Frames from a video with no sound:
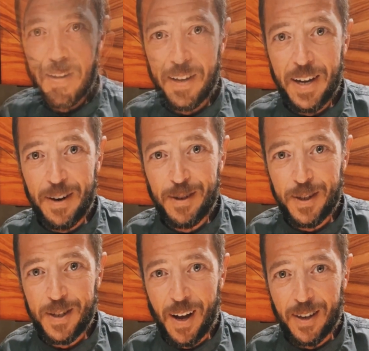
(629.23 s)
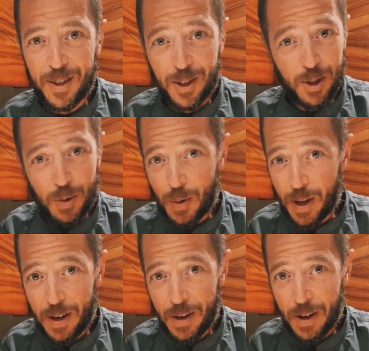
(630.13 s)
Here's the sausage,
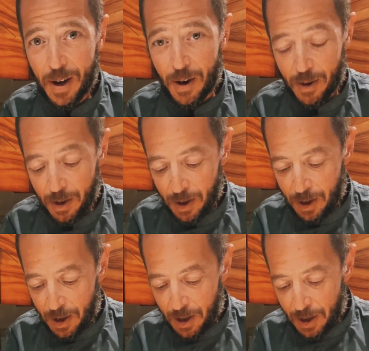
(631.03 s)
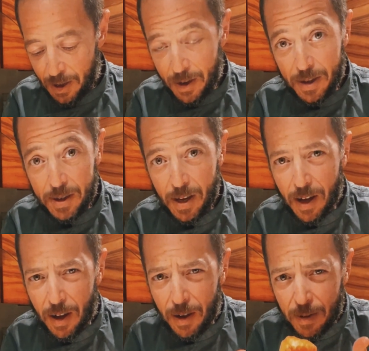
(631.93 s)
ready to go. You can
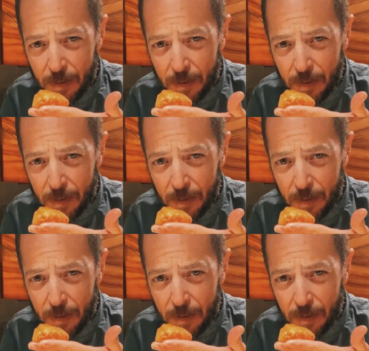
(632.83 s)
tell,